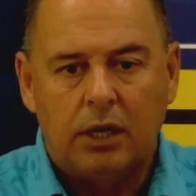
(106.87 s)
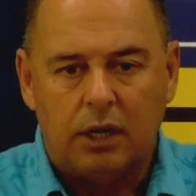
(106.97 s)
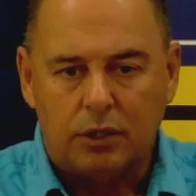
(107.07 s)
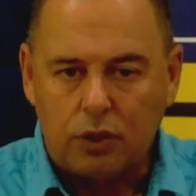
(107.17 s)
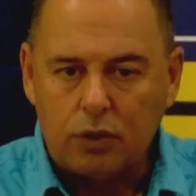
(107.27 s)

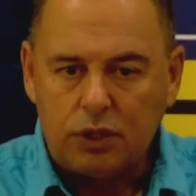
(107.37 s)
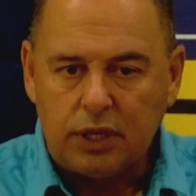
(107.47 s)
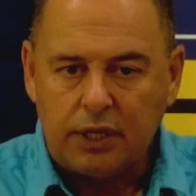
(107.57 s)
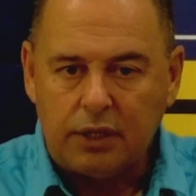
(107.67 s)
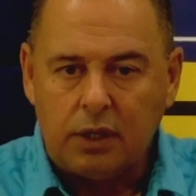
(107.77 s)

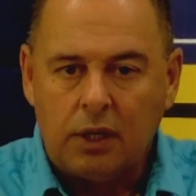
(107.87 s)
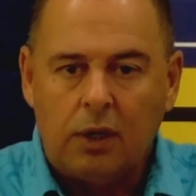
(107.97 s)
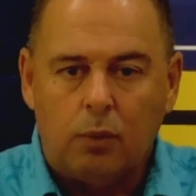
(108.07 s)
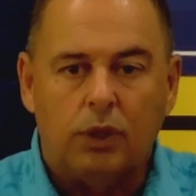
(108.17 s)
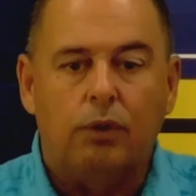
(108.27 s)
associated
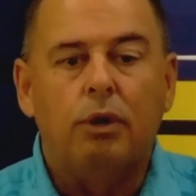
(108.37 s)
with the